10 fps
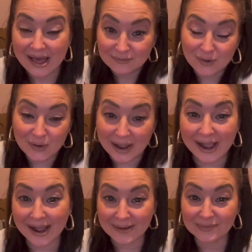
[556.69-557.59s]
look,
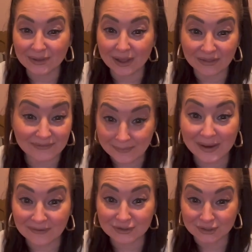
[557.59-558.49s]
I'm the
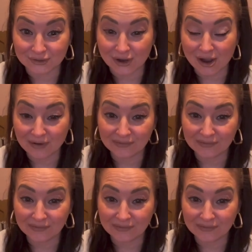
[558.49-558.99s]
vampire of Düsseldorf.